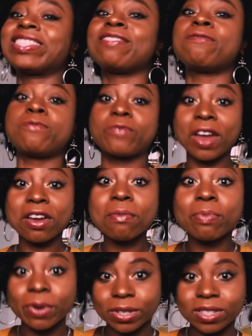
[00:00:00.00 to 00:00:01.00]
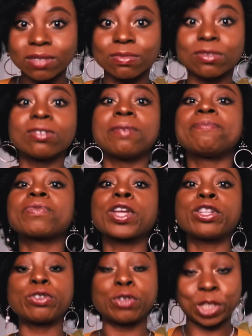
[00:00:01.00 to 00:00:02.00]
It is very possible
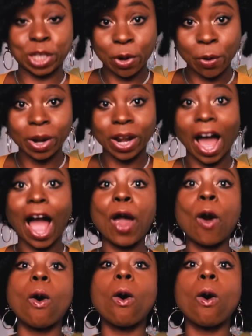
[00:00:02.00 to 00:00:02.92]
to tell lie